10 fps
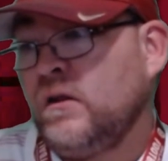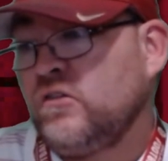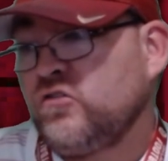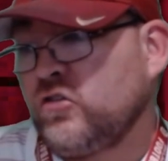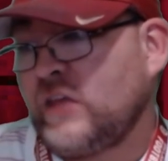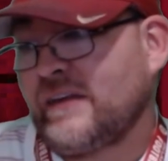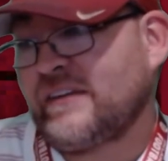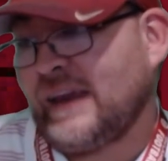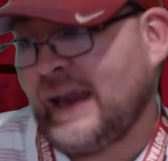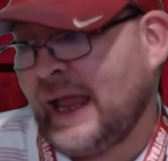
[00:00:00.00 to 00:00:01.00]

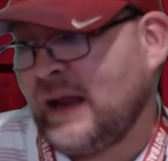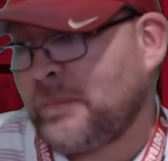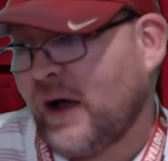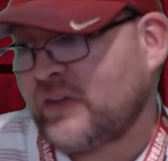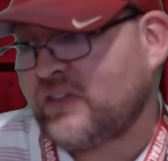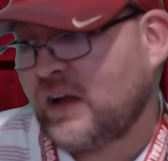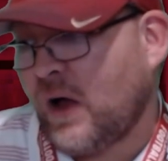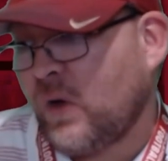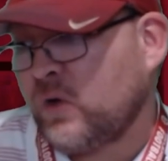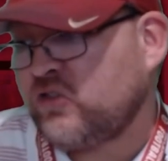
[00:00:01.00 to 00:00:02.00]
2008, Boston
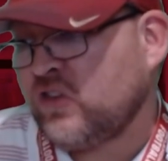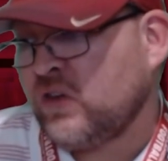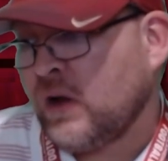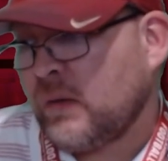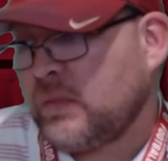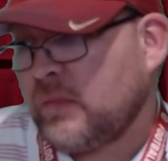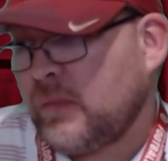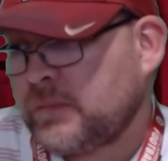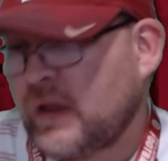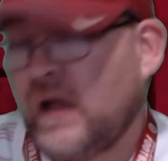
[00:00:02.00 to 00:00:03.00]
College and
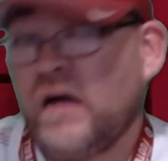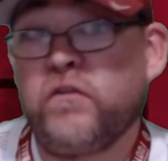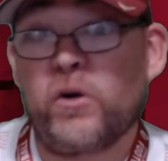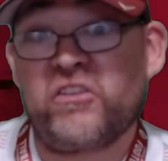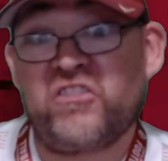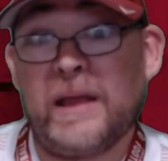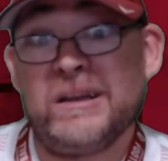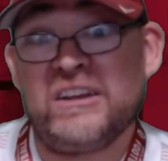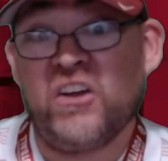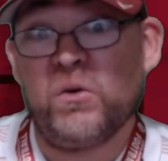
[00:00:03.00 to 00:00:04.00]
Florida
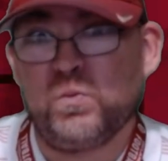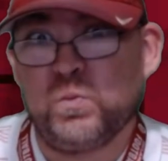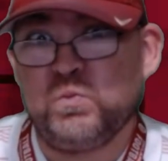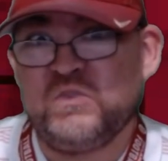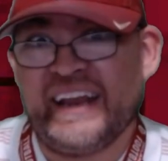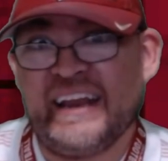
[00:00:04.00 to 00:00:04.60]
State did it